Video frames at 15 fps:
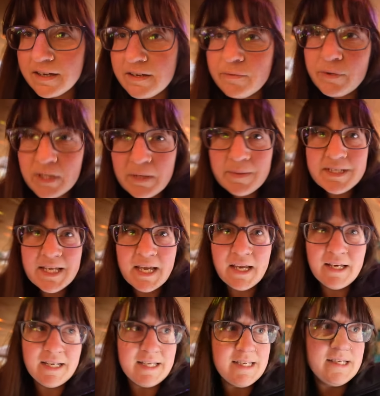we're gonna be
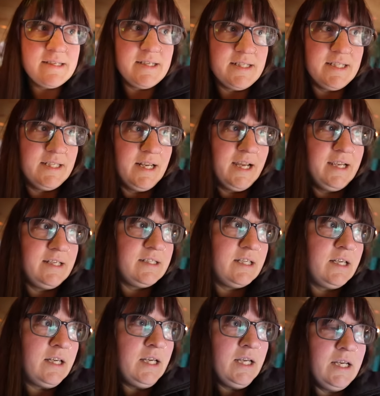taking it easy tonight
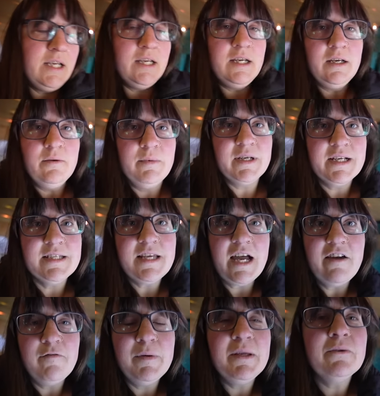because
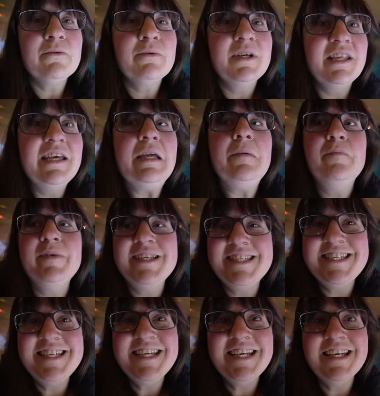I've been really
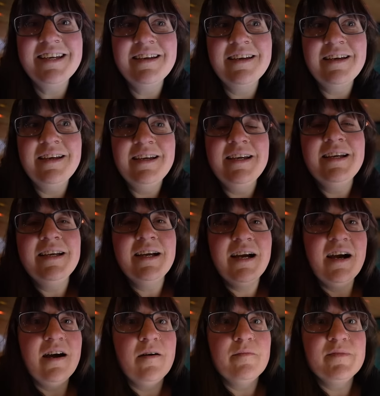busy
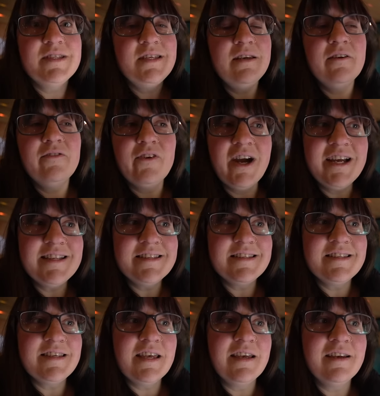um, seeing
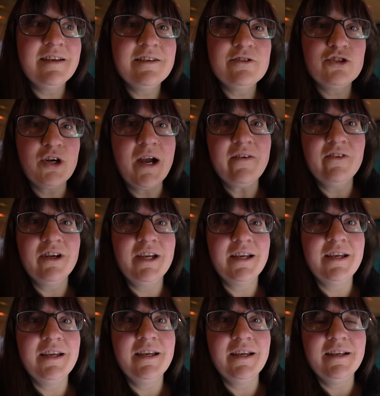friends and
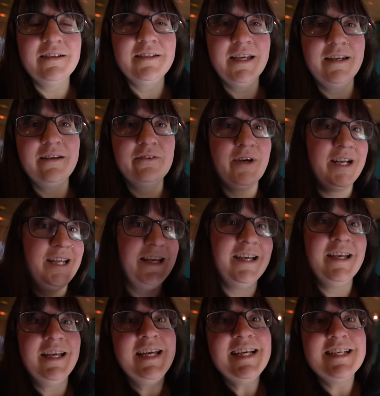traveling and getting ready
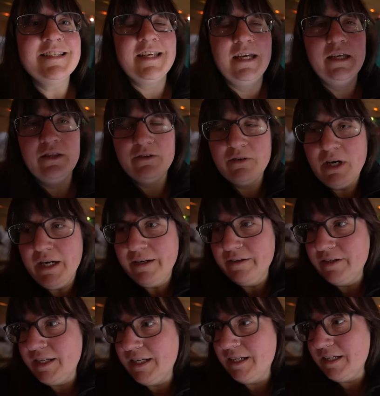to hit the
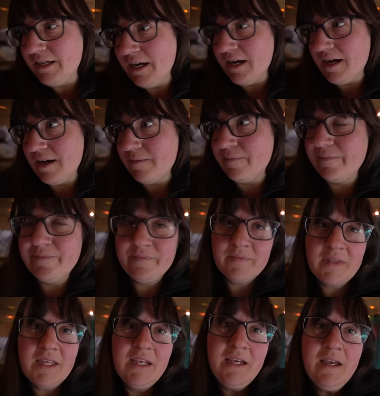road. Um,
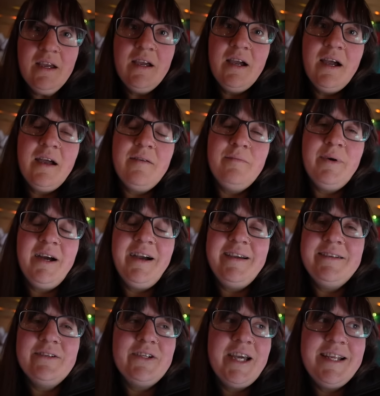I'm
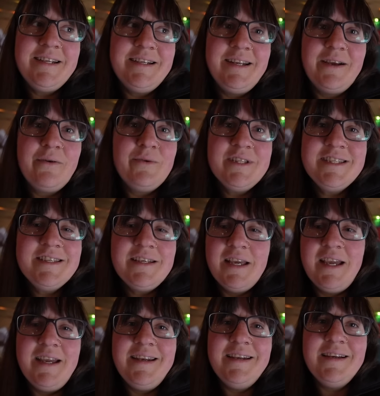behind on editing. Once
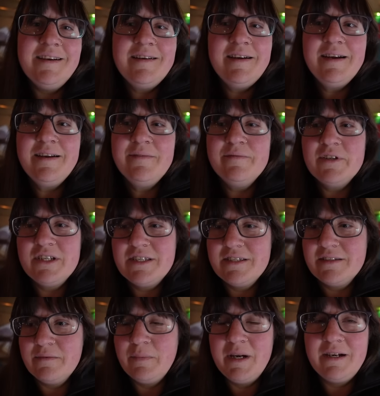again, I'm
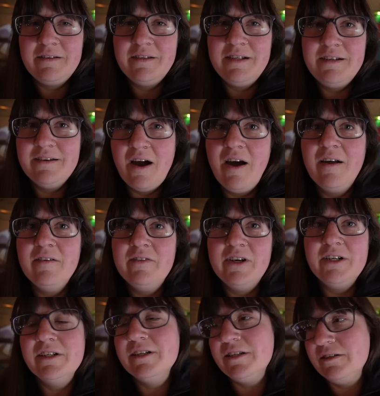just apparently not a very good